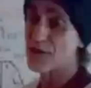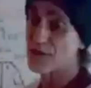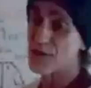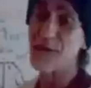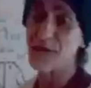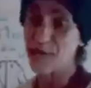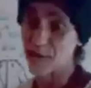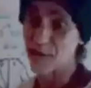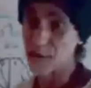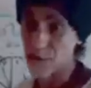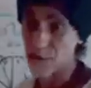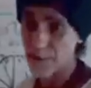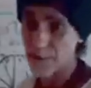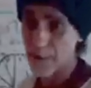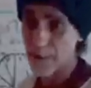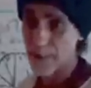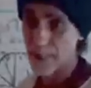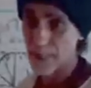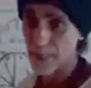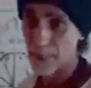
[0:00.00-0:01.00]
it for evil.
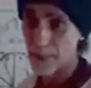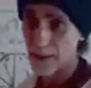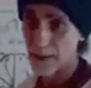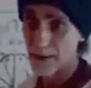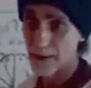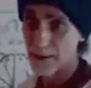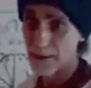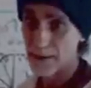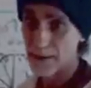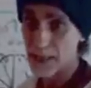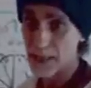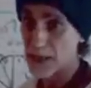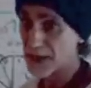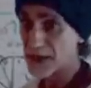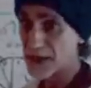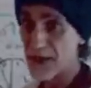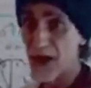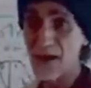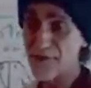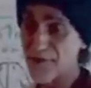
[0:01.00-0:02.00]
Like a
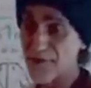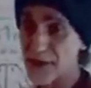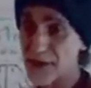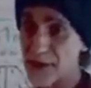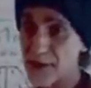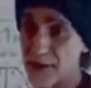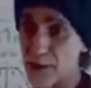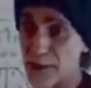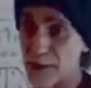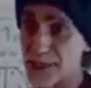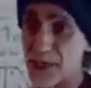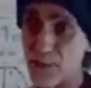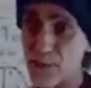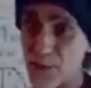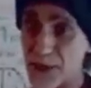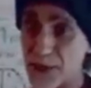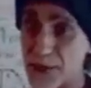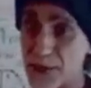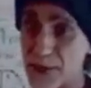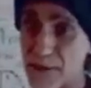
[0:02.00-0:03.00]
knife, you can kill
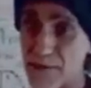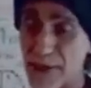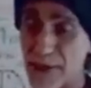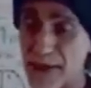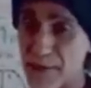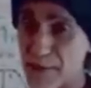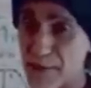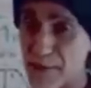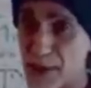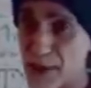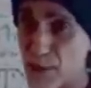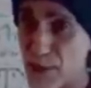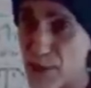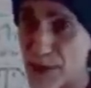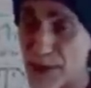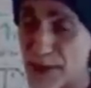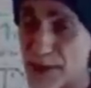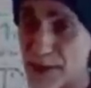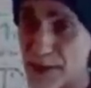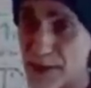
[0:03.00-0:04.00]
someone or you can butter bread
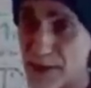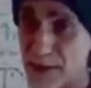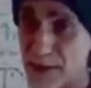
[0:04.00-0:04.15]
with it.